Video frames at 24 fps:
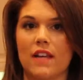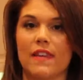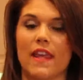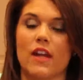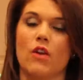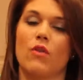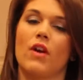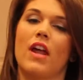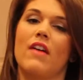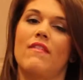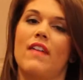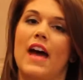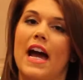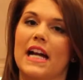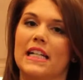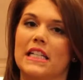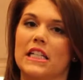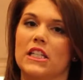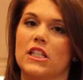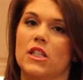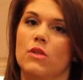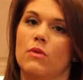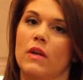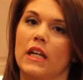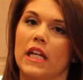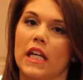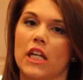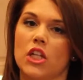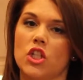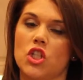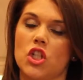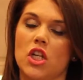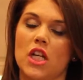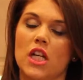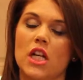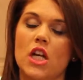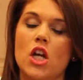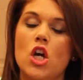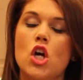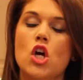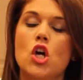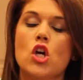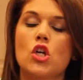they don't have access to a kitchen.